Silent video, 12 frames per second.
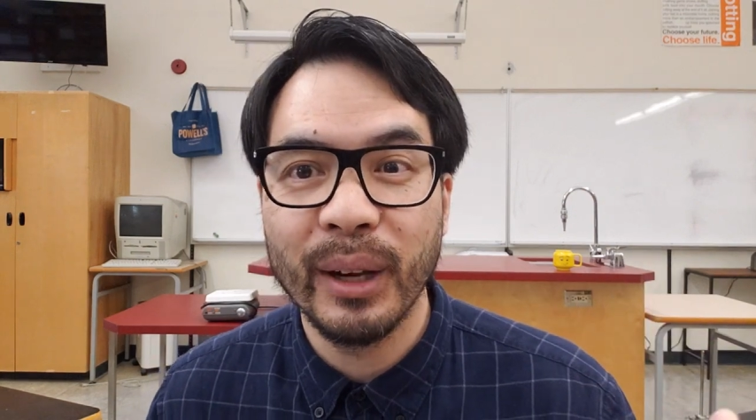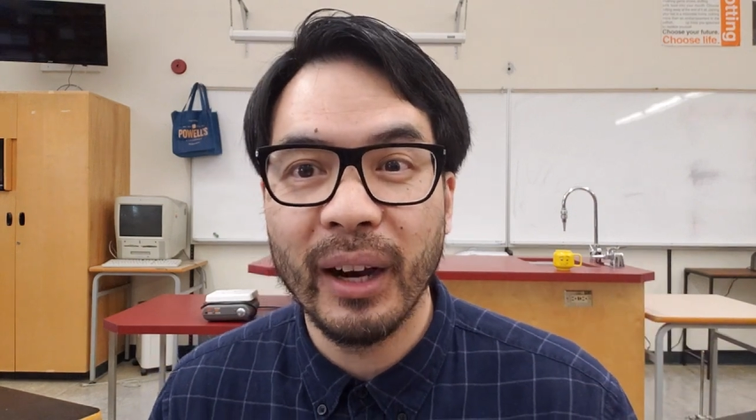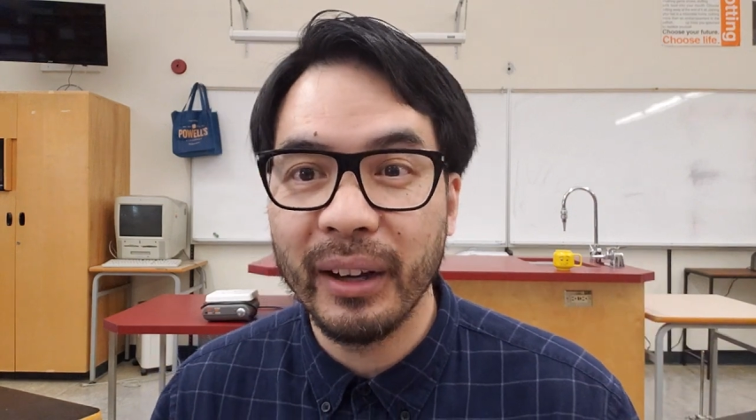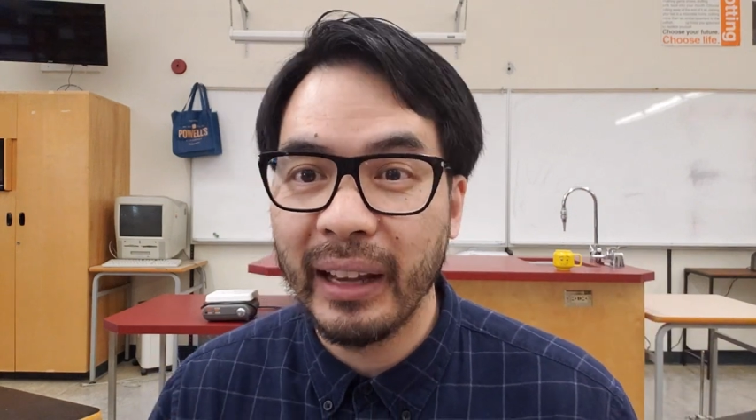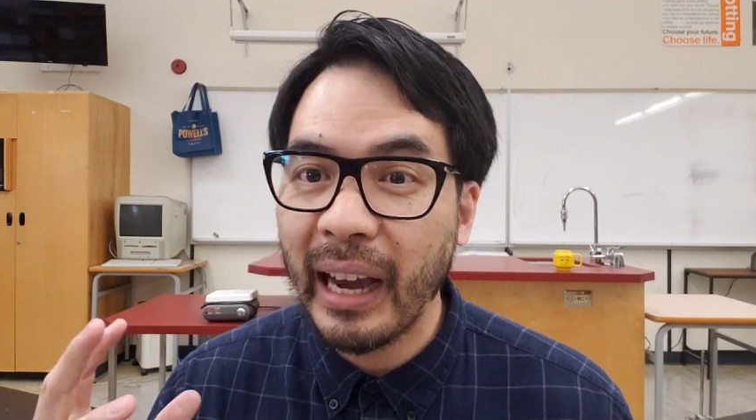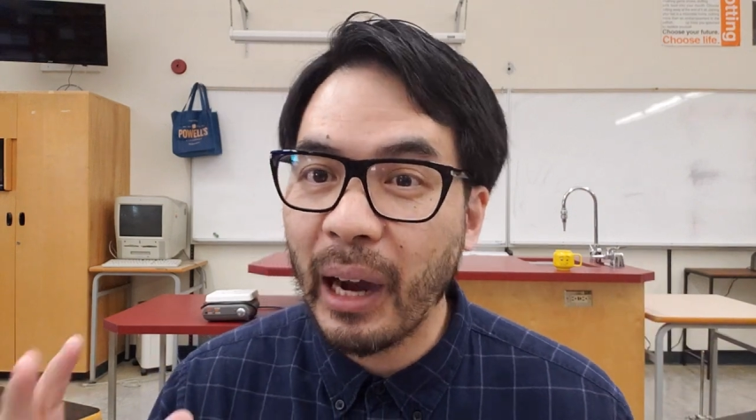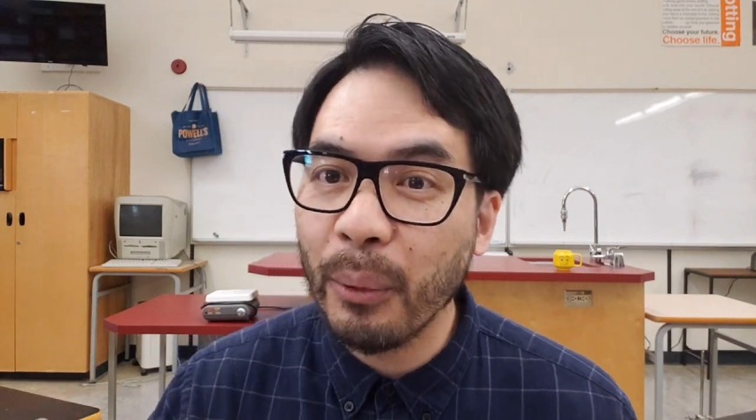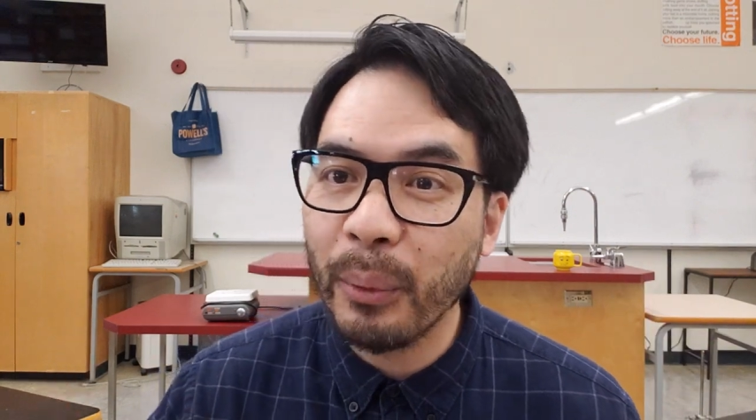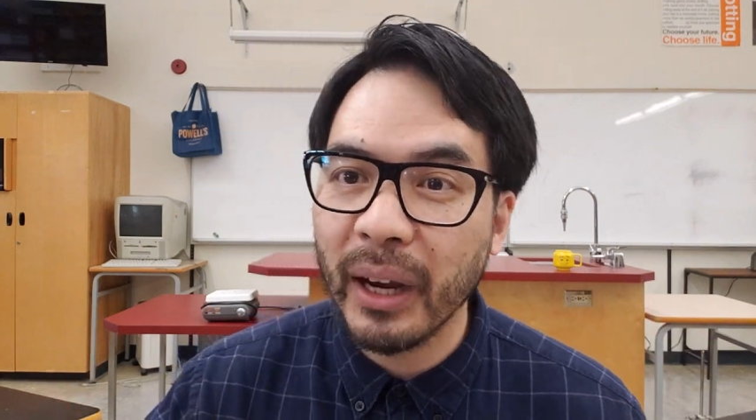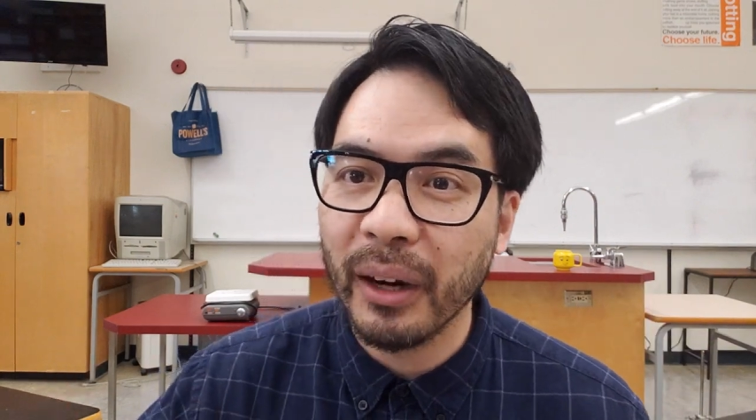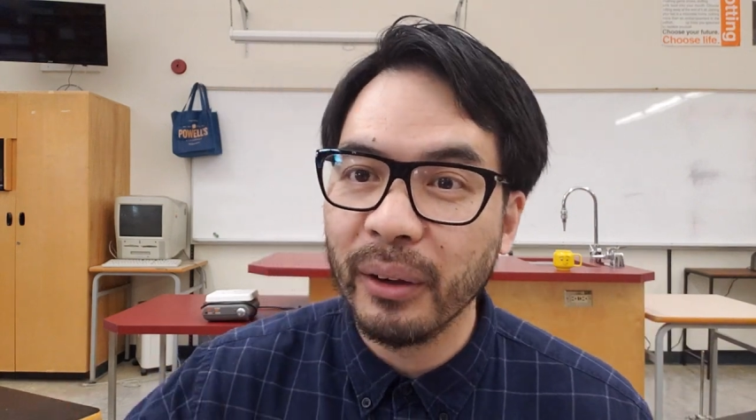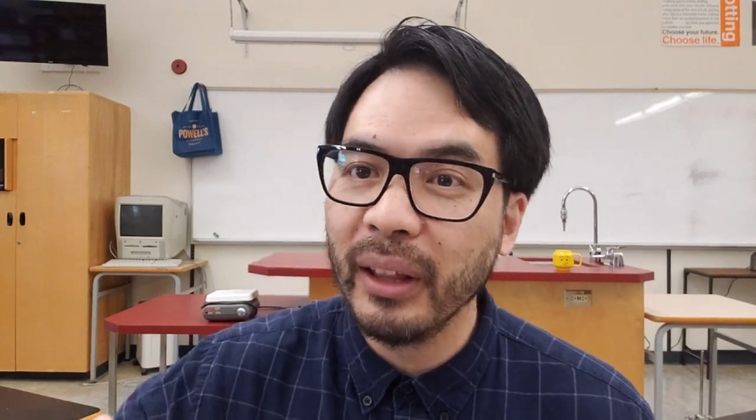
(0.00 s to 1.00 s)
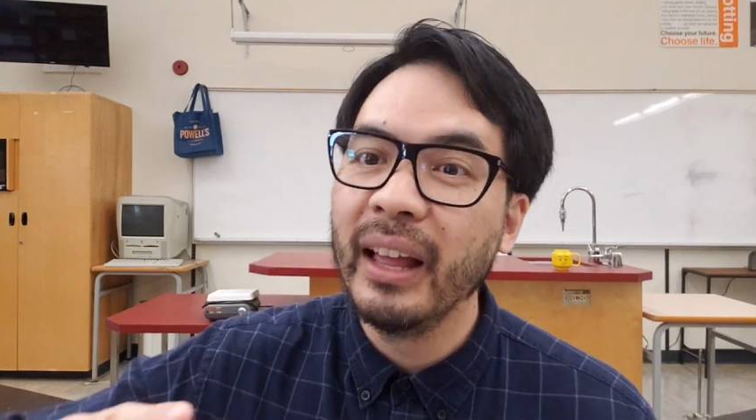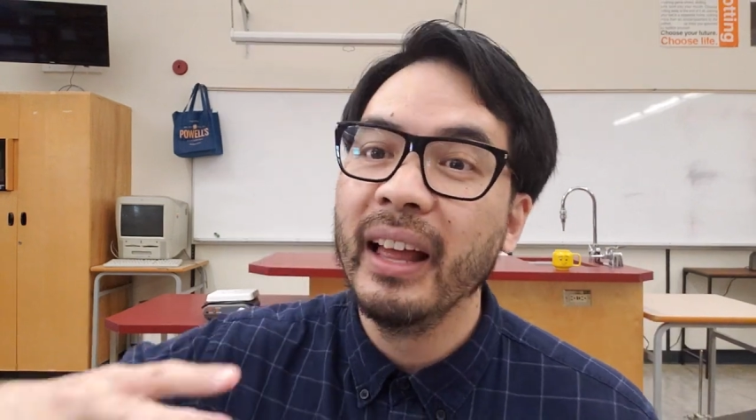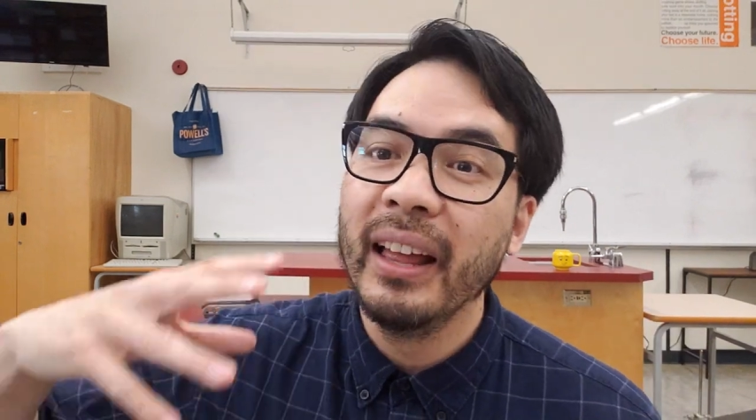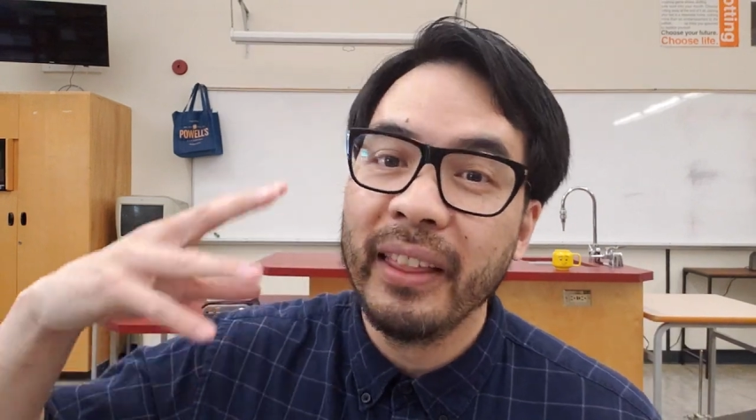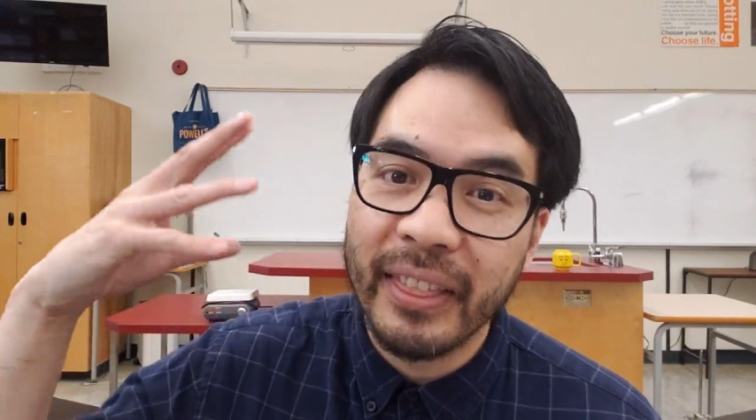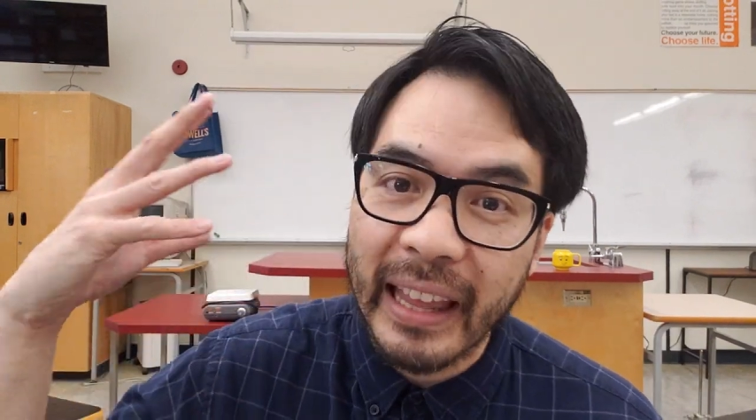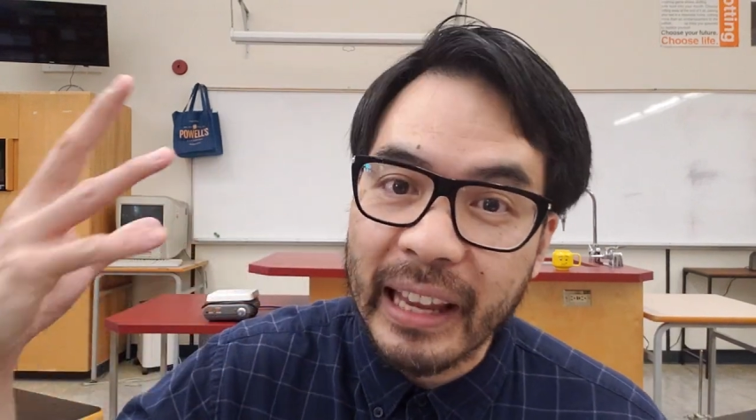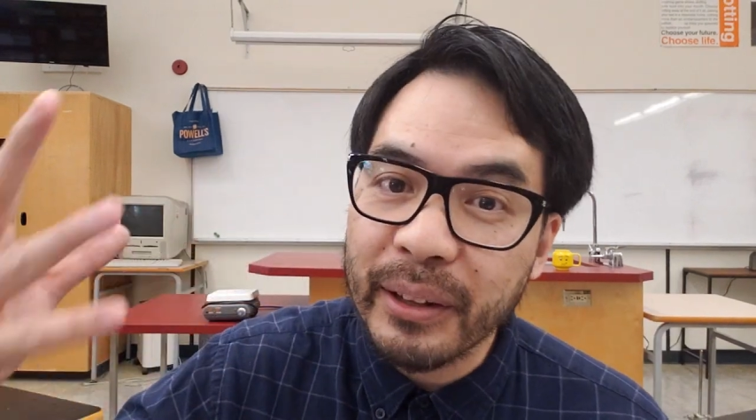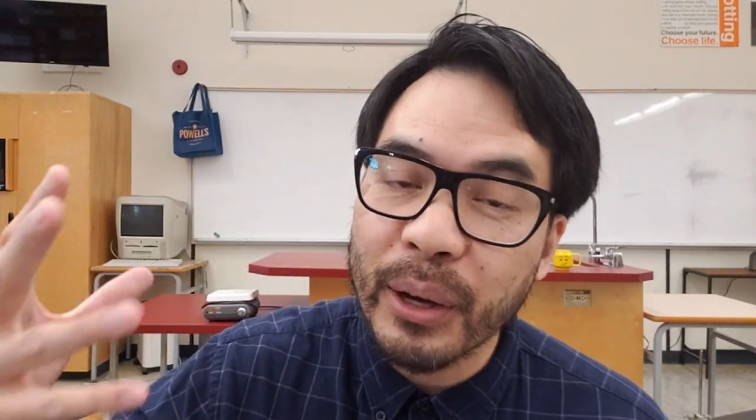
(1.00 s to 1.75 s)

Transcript: on how well they